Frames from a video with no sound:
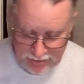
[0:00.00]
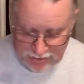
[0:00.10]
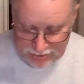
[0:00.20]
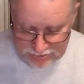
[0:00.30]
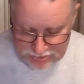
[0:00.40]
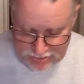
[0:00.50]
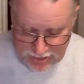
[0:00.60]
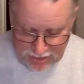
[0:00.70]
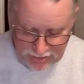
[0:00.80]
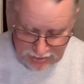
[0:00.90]

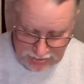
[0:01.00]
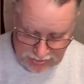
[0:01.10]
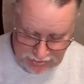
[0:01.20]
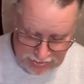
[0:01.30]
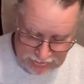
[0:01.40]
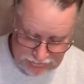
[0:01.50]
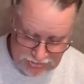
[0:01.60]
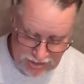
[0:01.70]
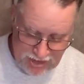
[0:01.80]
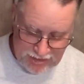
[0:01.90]
Instead,
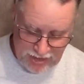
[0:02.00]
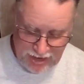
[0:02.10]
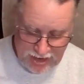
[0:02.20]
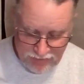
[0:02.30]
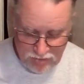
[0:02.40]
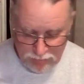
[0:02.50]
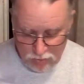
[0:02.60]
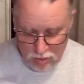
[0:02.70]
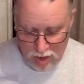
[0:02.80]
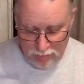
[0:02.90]
inside every
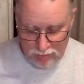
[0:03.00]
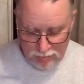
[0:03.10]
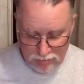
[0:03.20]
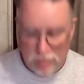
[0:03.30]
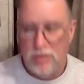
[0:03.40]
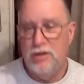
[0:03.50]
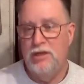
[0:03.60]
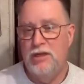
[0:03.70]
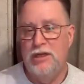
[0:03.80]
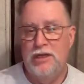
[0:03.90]
problem
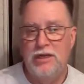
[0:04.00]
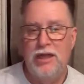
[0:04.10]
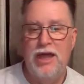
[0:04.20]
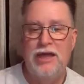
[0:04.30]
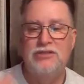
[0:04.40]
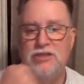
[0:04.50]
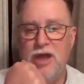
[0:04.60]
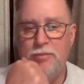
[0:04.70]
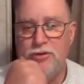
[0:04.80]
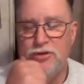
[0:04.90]
lies an
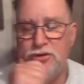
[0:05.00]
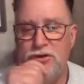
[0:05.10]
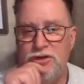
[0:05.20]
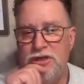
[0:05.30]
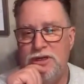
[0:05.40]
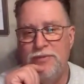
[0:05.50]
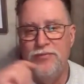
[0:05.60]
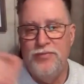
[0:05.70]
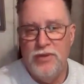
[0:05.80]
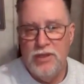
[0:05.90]
opportunity.
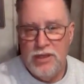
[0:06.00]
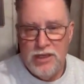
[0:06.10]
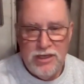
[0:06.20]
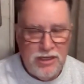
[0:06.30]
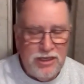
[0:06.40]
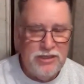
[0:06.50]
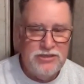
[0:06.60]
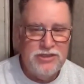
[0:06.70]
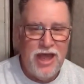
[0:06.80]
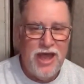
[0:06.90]

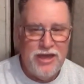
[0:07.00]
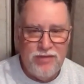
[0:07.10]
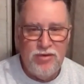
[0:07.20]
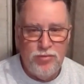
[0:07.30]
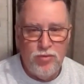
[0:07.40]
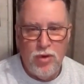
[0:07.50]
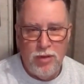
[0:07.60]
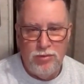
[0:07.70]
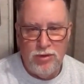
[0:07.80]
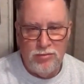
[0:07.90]
Inside every
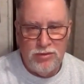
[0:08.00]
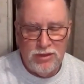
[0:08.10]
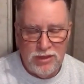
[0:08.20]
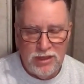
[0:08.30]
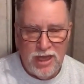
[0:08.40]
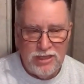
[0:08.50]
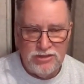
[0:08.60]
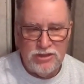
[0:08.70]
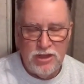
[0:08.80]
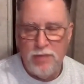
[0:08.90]
problem lies
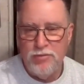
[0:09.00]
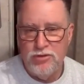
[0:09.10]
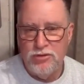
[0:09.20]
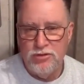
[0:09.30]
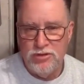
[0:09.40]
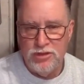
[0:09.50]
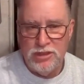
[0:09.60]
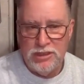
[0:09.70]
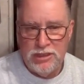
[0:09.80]
an opportunity.